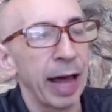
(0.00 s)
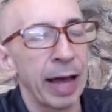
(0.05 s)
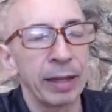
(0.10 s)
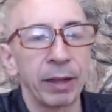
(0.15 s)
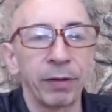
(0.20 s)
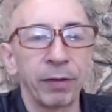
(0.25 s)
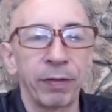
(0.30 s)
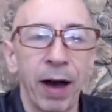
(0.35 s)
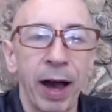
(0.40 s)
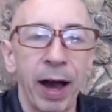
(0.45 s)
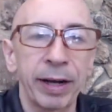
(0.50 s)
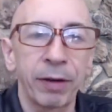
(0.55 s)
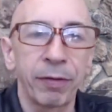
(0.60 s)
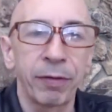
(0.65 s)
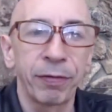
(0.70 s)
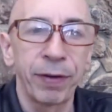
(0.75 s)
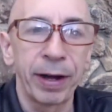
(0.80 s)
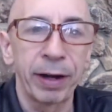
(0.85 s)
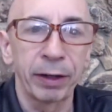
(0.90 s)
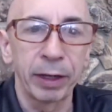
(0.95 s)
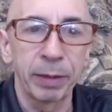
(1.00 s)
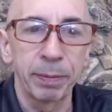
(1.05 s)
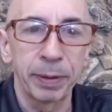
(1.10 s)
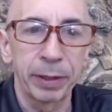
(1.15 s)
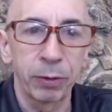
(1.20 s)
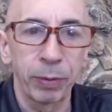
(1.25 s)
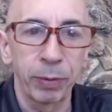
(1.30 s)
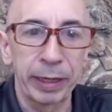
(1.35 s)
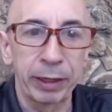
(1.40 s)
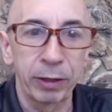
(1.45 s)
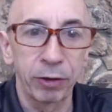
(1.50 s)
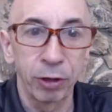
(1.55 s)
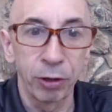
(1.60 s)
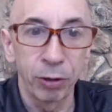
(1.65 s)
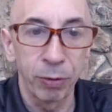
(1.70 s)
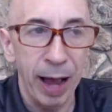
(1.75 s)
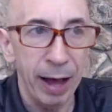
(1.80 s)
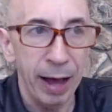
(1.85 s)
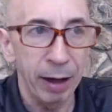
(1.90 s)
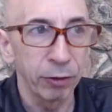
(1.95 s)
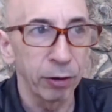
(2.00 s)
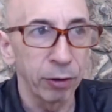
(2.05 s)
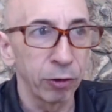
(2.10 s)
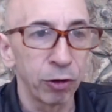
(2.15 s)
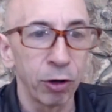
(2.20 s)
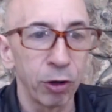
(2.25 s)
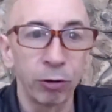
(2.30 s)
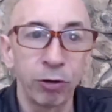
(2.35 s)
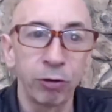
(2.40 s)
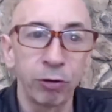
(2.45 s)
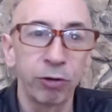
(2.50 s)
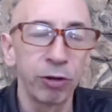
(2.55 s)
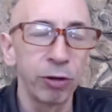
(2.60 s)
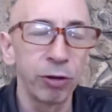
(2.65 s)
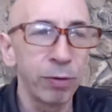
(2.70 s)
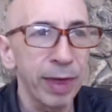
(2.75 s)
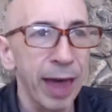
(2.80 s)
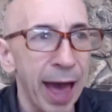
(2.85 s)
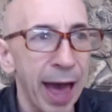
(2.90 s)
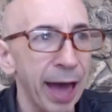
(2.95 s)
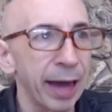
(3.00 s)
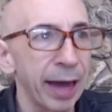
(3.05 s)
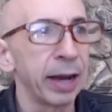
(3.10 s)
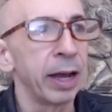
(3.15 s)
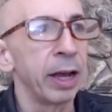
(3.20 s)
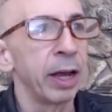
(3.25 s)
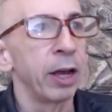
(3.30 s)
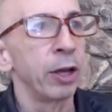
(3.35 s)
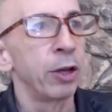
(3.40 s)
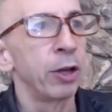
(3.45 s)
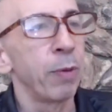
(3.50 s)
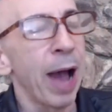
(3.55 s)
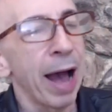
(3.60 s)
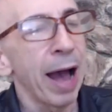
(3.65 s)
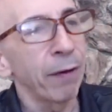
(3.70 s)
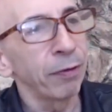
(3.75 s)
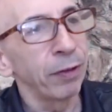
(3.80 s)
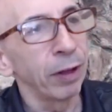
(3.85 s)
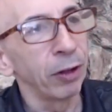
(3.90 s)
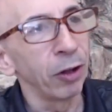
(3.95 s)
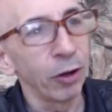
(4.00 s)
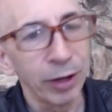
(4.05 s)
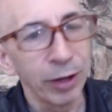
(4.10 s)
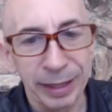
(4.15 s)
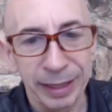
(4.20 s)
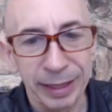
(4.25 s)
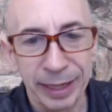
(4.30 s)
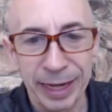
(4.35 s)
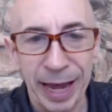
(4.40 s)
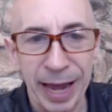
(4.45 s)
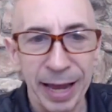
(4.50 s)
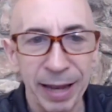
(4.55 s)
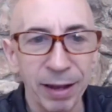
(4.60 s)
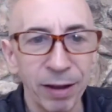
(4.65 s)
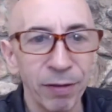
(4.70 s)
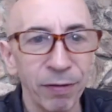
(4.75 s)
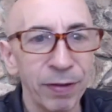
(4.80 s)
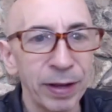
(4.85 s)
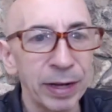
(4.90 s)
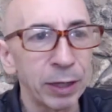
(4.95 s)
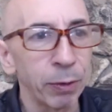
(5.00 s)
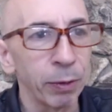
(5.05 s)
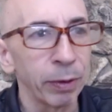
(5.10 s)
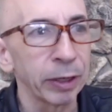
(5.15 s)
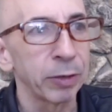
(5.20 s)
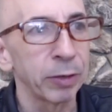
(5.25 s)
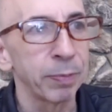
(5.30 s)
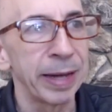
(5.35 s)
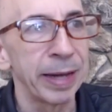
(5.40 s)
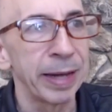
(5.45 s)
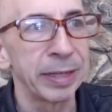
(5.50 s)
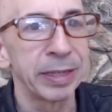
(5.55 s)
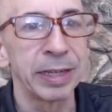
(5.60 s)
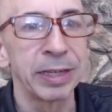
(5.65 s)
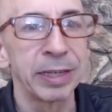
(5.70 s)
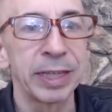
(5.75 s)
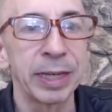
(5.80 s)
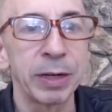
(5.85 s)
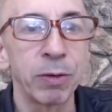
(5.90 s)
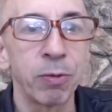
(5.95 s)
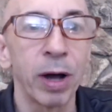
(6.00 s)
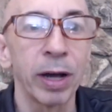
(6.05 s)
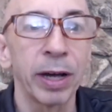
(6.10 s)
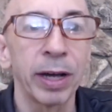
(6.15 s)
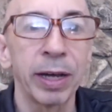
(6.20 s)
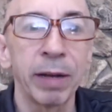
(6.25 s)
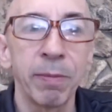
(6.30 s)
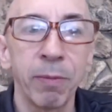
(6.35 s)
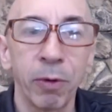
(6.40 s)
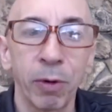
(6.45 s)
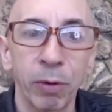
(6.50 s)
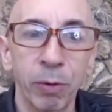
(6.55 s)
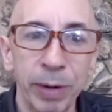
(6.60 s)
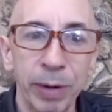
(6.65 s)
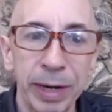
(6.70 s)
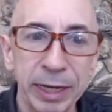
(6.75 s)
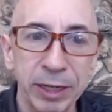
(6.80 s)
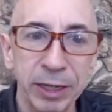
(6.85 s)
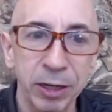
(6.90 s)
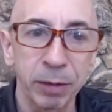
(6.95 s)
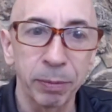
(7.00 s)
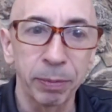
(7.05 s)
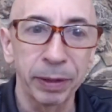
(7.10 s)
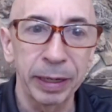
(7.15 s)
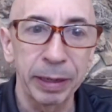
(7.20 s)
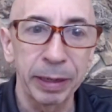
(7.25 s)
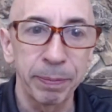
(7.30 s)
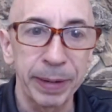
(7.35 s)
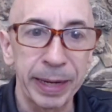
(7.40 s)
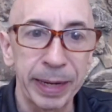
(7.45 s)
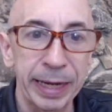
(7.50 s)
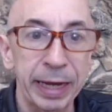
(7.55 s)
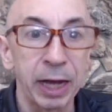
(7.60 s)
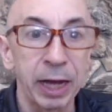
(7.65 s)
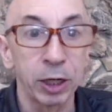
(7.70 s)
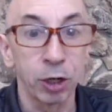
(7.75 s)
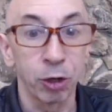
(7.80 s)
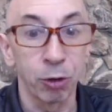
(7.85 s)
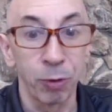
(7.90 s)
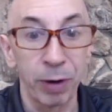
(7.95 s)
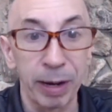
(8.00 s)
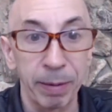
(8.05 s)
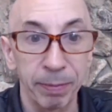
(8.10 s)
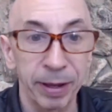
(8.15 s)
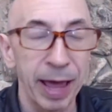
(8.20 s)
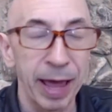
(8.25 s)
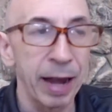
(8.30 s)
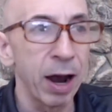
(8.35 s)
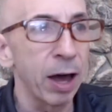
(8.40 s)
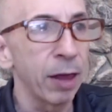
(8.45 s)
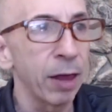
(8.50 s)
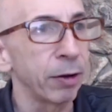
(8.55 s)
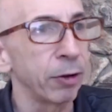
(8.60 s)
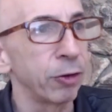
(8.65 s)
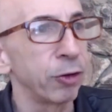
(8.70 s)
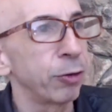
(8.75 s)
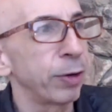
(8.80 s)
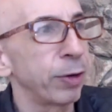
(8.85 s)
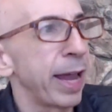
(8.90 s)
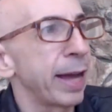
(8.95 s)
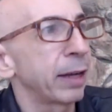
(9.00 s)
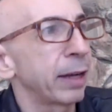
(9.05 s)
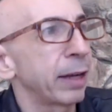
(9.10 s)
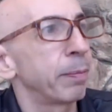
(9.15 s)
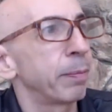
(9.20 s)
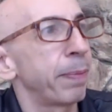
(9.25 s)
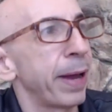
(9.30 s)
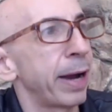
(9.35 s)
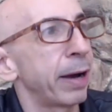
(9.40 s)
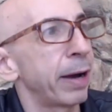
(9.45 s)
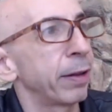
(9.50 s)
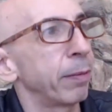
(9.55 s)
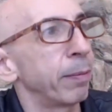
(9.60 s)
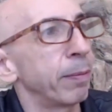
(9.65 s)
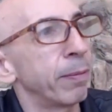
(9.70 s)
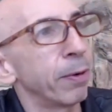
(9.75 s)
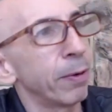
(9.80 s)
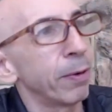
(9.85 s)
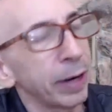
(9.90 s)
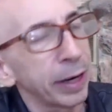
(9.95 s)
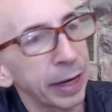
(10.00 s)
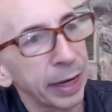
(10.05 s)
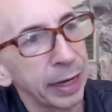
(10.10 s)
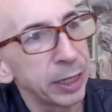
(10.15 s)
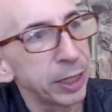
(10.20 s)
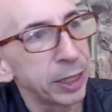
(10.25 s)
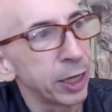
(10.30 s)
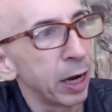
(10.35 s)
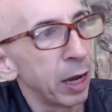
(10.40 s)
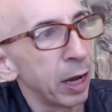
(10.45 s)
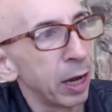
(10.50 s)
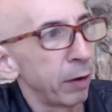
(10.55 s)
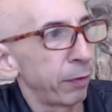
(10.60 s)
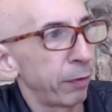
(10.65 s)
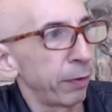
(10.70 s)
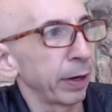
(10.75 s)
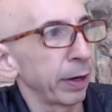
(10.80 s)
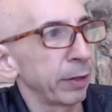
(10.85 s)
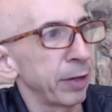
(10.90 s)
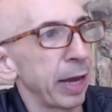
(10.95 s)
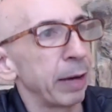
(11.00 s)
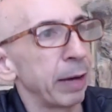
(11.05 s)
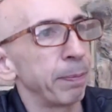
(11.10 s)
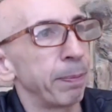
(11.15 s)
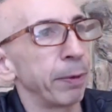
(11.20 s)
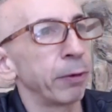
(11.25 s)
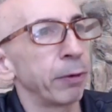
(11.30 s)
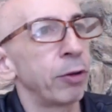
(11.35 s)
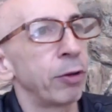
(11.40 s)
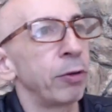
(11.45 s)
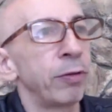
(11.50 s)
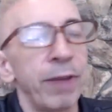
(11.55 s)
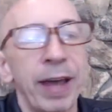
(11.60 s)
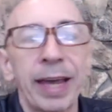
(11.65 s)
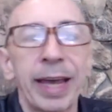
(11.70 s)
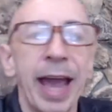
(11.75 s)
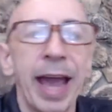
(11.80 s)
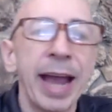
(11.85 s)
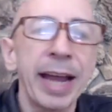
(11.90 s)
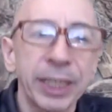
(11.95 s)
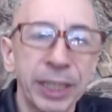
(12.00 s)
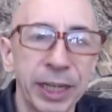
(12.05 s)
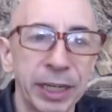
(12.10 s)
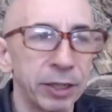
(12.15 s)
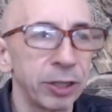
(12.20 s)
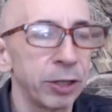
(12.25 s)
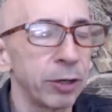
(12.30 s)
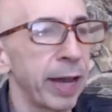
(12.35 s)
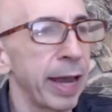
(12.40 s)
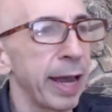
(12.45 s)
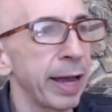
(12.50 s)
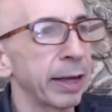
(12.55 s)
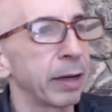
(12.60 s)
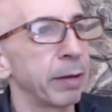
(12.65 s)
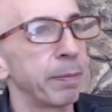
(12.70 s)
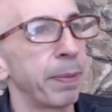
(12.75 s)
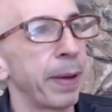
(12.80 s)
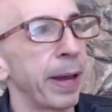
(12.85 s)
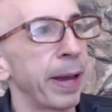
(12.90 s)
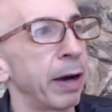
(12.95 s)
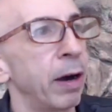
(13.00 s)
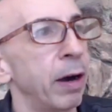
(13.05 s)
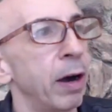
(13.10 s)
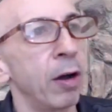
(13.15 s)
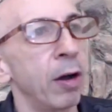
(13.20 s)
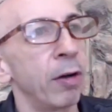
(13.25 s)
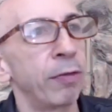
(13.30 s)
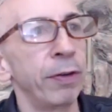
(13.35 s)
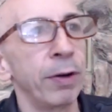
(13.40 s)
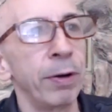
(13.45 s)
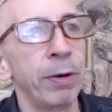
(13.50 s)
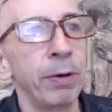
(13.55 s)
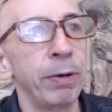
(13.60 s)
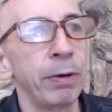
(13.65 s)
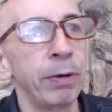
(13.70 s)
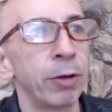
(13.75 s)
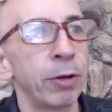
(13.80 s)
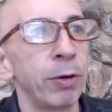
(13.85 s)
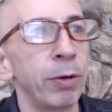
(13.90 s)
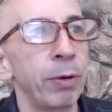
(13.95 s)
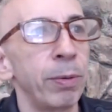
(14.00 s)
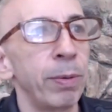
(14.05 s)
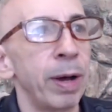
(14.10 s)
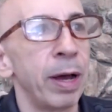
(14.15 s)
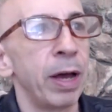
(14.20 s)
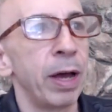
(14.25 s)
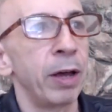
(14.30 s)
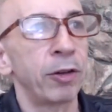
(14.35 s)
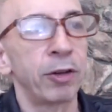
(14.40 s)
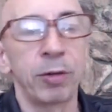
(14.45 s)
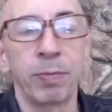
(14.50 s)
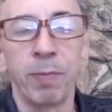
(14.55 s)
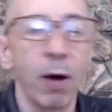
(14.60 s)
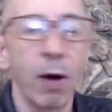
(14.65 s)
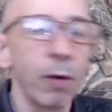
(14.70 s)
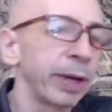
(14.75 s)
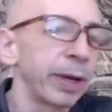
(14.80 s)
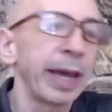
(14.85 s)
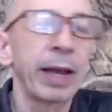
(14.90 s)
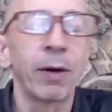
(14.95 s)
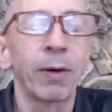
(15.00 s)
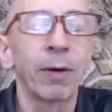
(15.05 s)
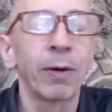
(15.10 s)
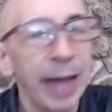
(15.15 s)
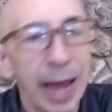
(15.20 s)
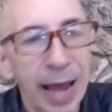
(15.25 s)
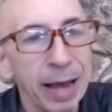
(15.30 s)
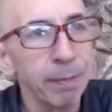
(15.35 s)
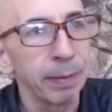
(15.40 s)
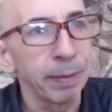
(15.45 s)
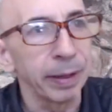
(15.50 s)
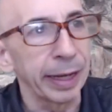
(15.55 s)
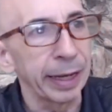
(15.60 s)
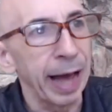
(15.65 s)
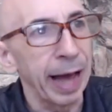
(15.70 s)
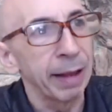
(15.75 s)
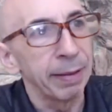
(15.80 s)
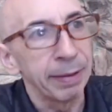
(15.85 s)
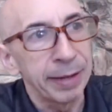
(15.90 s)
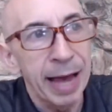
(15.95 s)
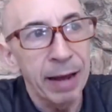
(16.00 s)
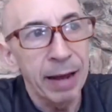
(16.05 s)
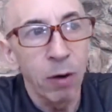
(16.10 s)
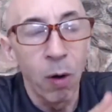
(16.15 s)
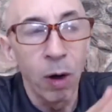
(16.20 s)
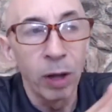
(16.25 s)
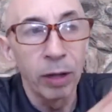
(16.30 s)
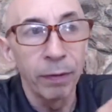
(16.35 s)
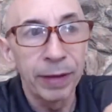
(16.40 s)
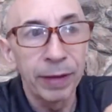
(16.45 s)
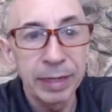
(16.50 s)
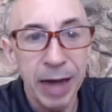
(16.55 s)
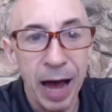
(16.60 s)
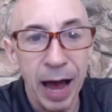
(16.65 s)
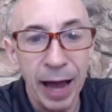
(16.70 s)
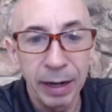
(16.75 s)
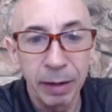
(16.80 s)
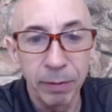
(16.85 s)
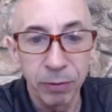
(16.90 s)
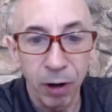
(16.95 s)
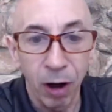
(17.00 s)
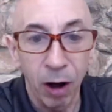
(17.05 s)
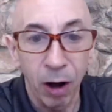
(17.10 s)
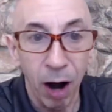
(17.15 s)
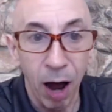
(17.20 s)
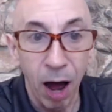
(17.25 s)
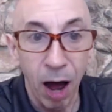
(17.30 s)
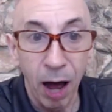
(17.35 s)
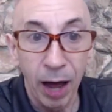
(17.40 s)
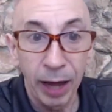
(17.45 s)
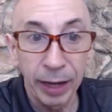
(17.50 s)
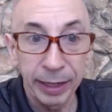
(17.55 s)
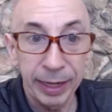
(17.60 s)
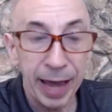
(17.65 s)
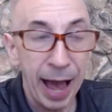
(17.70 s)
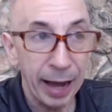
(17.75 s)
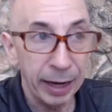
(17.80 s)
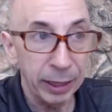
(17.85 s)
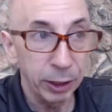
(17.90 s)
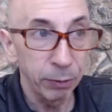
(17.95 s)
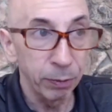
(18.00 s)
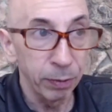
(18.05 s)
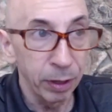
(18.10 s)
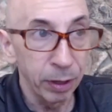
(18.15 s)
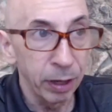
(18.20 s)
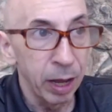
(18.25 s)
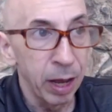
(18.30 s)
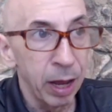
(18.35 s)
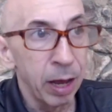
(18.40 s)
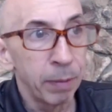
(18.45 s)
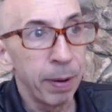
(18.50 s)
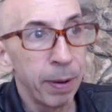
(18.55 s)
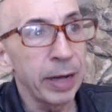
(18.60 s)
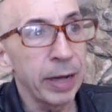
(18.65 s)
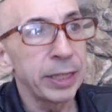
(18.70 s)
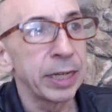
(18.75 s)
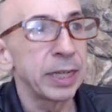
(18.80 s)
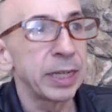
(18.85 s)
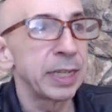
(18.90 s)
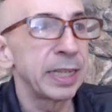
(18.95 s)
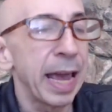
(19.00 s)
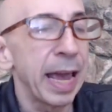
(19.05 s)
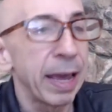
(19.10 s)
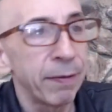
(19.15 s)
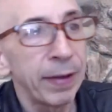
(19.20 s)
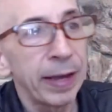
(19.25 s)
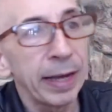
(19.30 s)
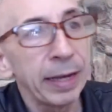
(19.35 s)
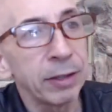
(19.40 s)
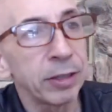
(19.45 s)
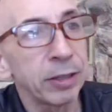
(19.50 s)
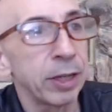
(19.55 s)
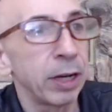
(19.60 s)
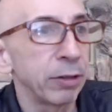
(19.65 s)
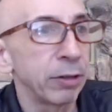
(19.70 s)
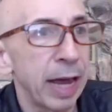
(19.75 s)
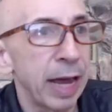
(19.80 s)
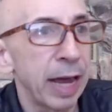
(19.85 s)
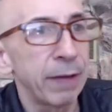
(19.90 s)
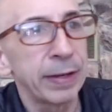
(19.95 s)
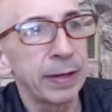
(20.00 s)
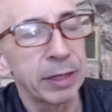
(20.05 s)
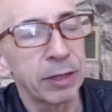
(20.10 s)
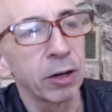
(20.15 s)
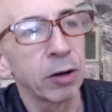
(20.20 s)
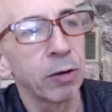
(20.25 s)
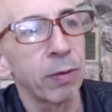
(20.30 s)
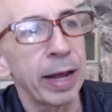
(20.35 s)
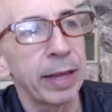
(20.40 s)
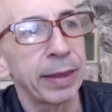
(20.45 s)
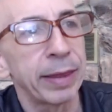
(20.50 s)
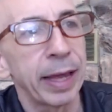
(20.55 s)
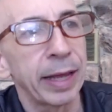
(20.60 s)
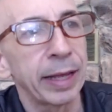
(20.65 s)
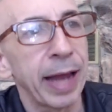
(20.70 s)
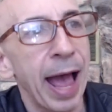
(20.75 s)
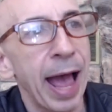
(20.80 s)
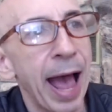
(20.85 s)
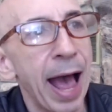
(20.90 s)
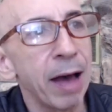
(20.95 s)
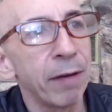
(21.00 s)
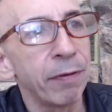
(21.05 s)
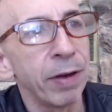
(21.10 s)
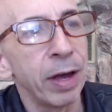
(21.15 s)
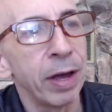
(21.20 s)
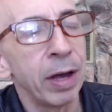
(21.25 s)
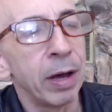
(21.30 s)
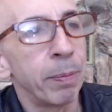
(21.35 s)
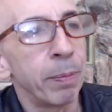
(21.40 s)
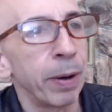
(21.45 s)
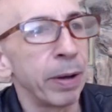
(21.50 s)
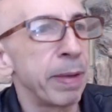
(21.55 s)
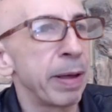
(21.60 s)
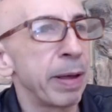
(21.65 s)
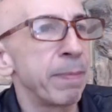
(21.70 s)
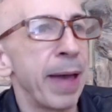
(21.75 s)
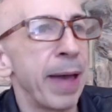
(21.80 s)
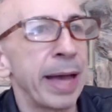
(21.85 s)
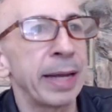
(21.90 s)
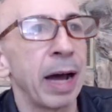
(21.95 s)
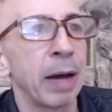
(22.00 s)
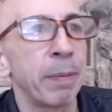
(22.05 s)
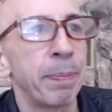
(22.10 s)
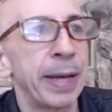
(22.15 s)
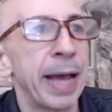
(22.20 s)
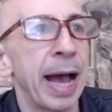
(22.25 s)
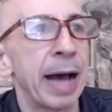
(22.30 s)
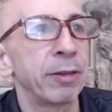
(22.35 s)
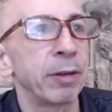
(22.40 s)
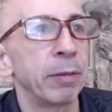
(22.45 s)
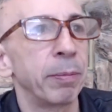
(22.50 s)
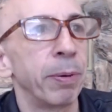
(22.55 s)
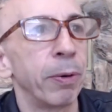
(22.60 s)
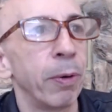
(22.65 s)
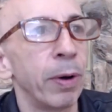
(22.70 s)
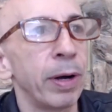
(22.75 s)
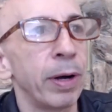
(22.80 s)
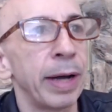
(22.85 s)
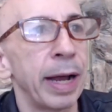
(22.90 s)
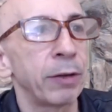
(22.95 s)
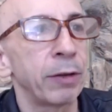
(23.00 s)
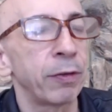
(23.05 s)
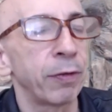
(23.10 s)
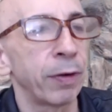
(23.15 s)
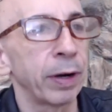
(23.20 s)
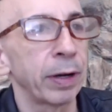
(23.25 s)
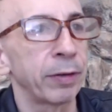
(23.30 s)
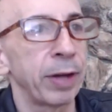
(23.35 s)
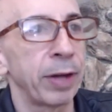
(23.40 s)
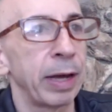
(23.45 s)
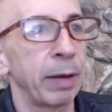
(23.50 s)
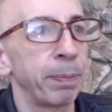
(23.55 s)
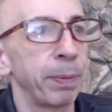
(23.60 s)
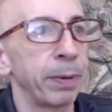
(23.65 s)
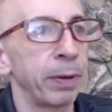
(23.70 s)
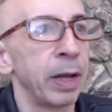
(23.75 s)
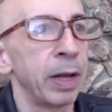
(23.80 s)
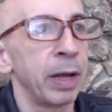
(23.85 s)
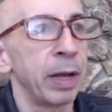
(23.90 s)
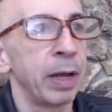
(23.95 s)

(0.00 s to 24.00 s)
and divide it fairly between two households. So to do that, you have to look at the individual expenses and see what can more reasonably be trimmed than others. You can't compare the mortgage, for example, to vacations. You can't compare food to smoking or gambling, and yet all of these items are on the actual budget. Savings, savings is a great thing to have, but it may not be as important as, for example,